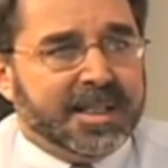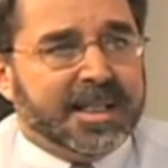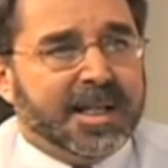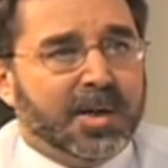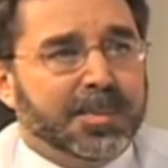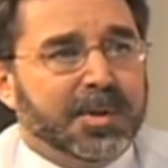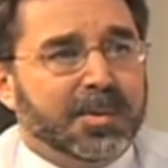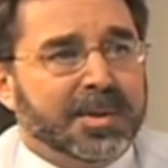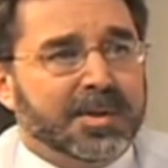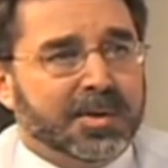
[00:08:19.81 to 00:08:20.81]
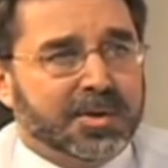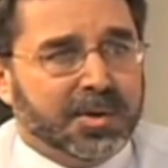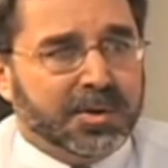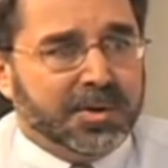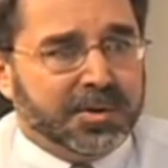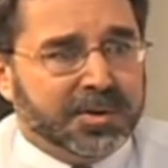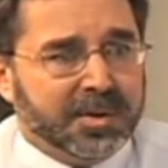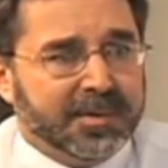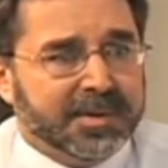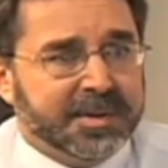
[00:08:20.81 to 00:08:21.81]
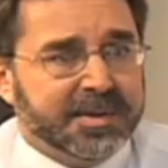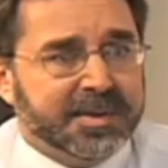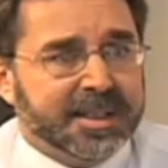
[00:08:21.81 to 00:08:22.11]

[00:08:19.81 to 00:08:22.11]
and help you with your social services